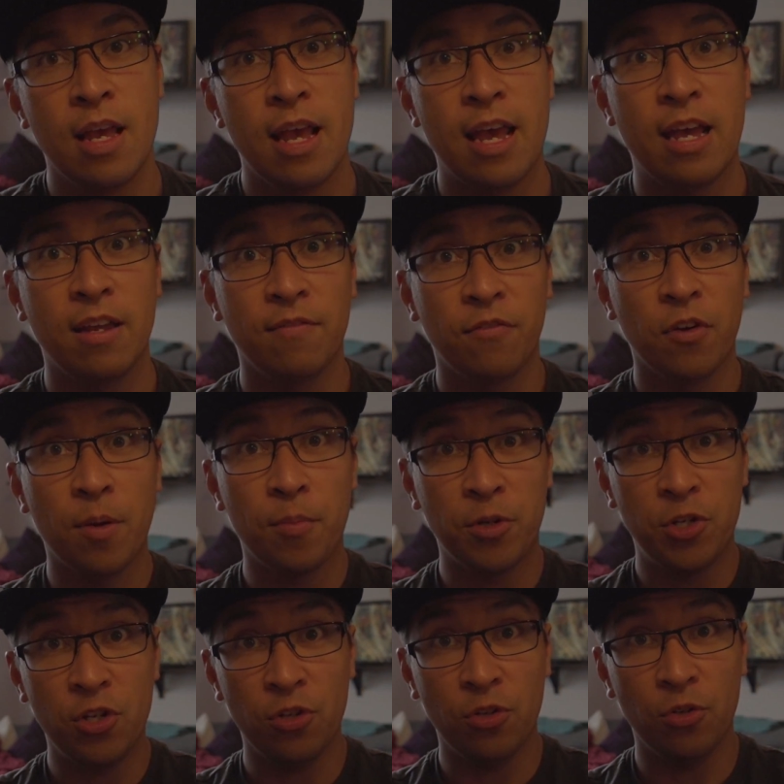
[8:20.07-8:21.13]
And for number
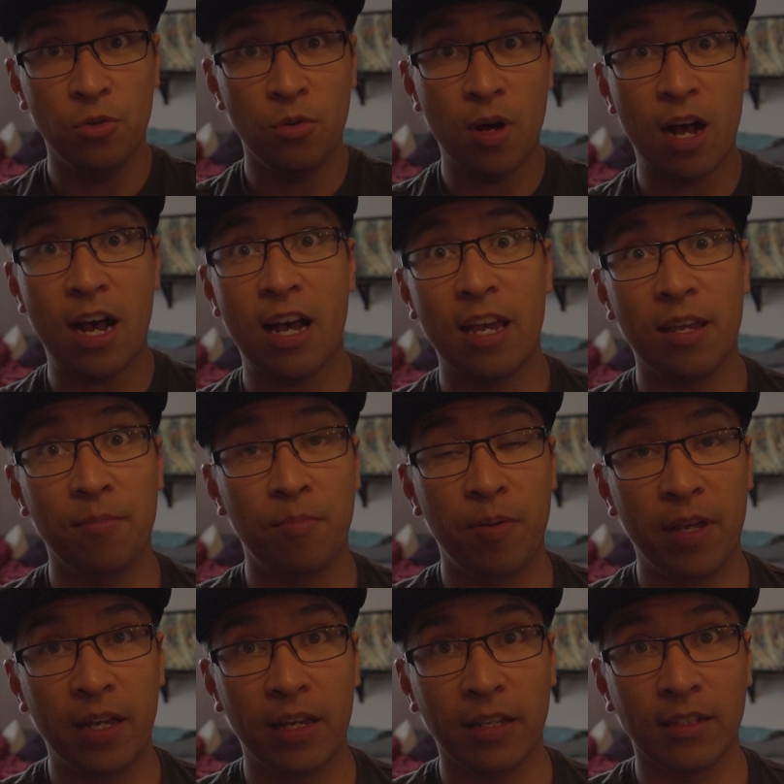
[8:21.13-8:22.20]
2, I
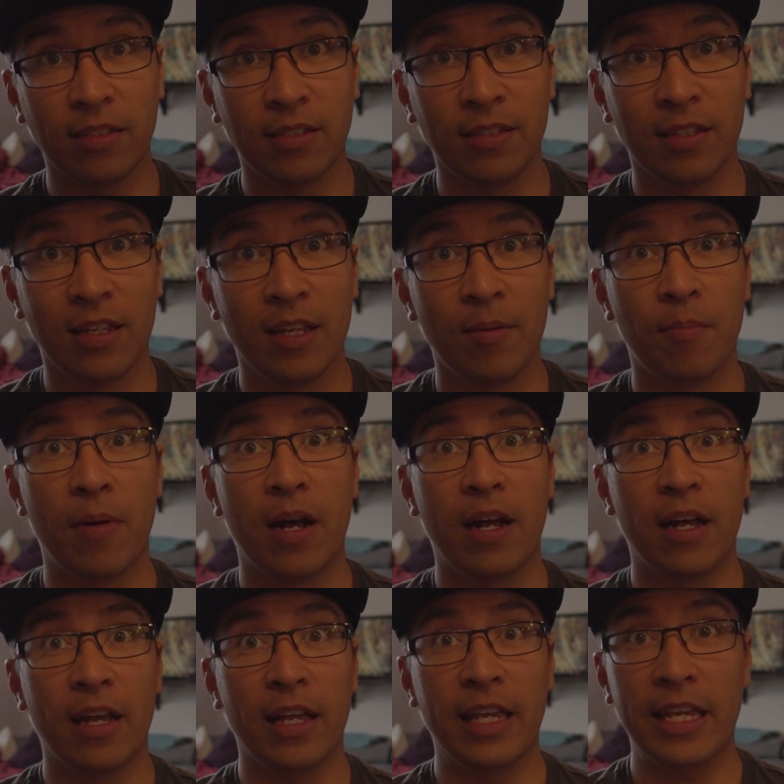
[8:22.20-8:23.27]
picked
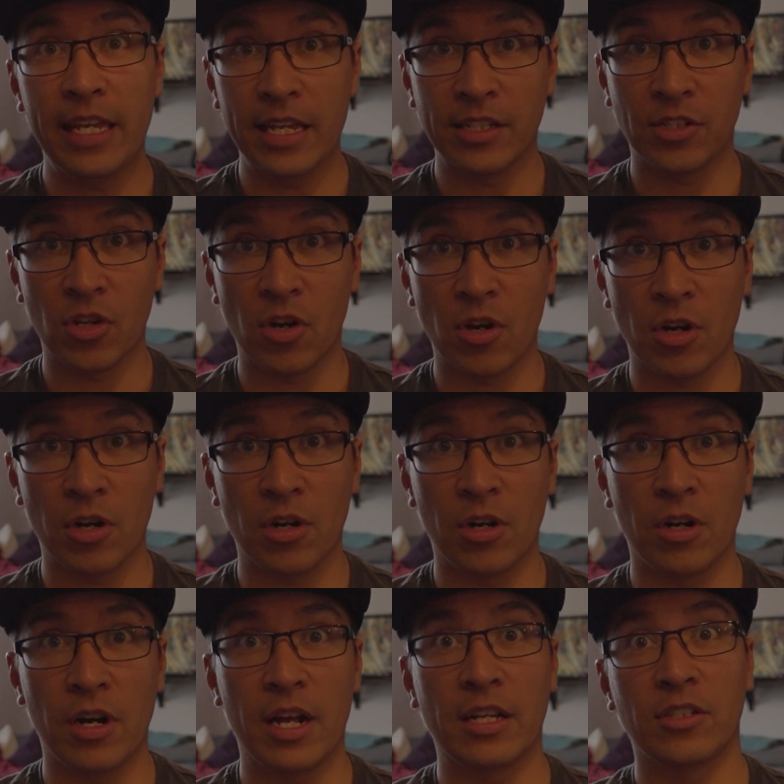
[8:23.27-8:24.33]
my
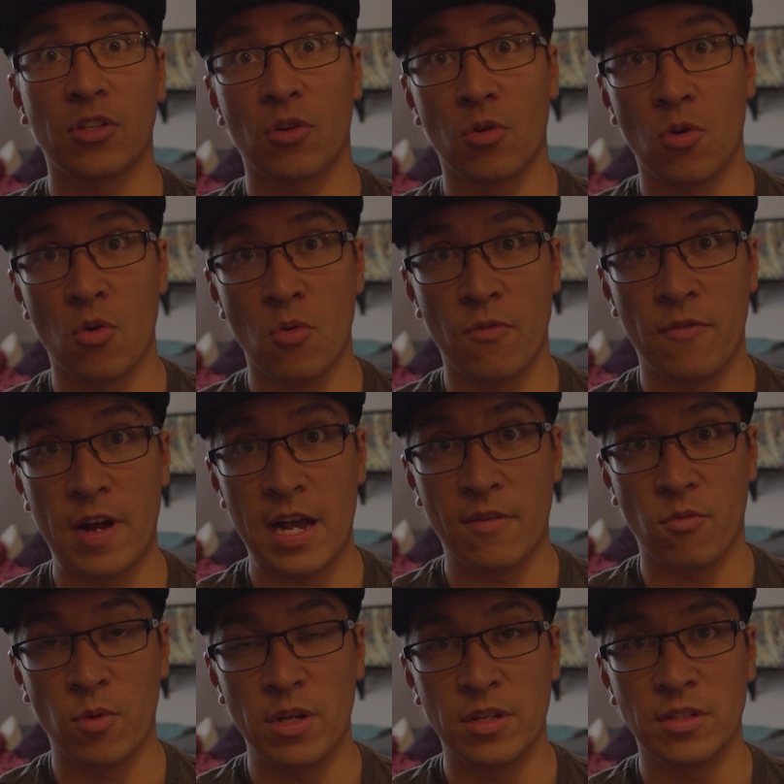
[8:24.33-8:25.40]
ESR SRO
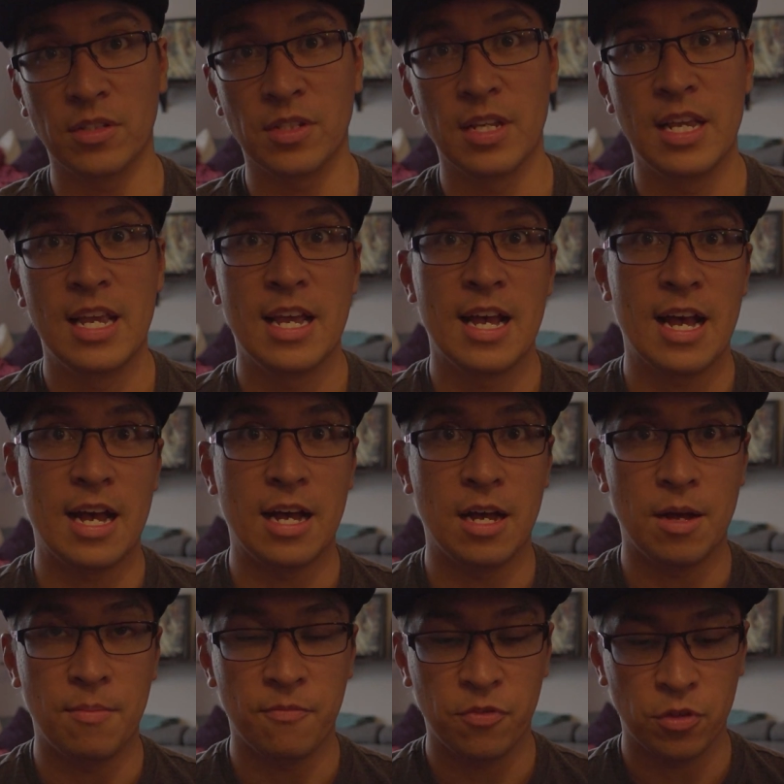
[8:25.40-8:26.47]
5 wheels.
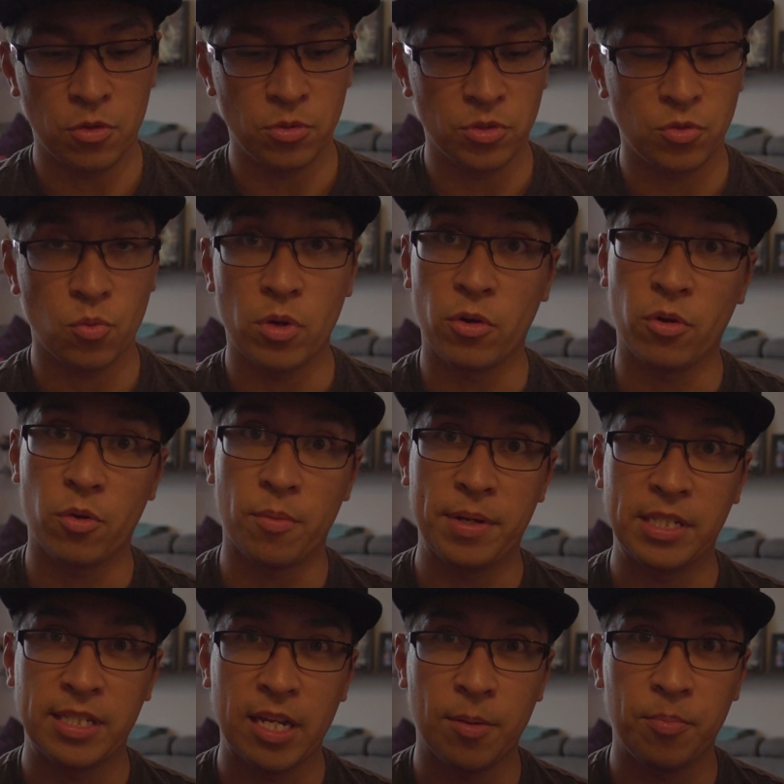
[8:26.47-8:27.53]
For those wondering what my
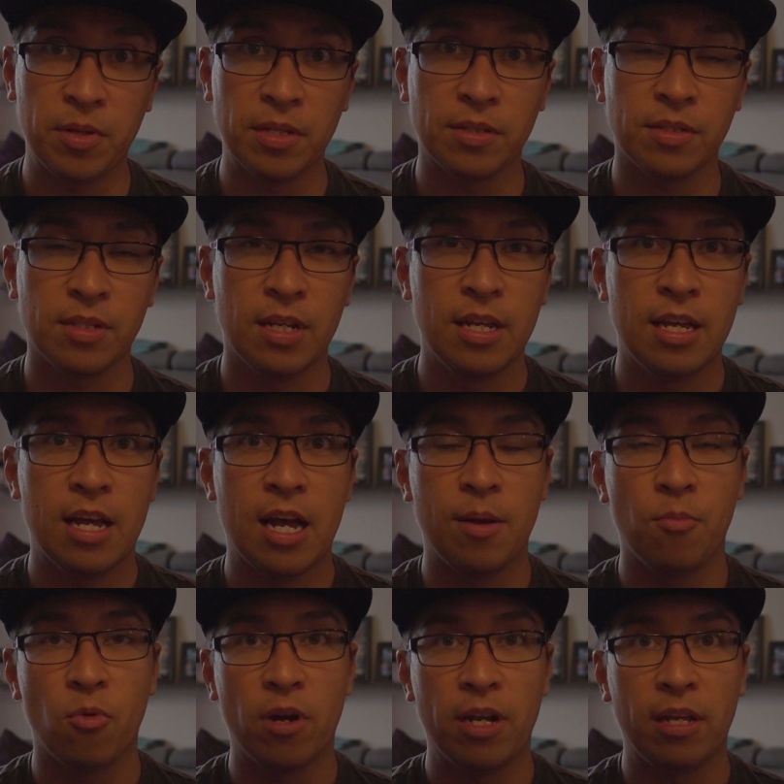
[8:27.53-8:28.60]
setup is,
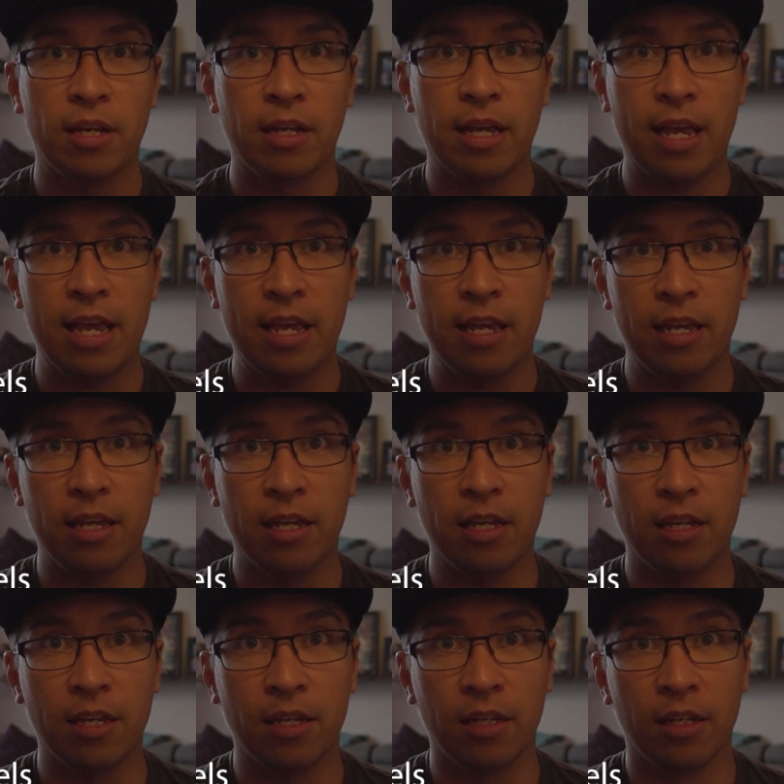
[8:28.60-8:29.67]
I'm running
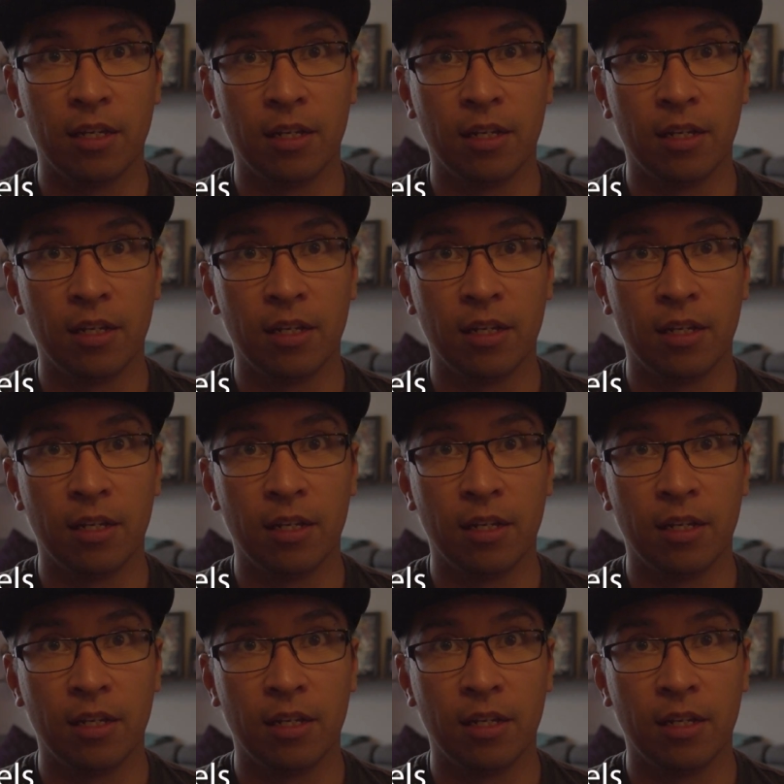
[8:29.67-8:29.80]
a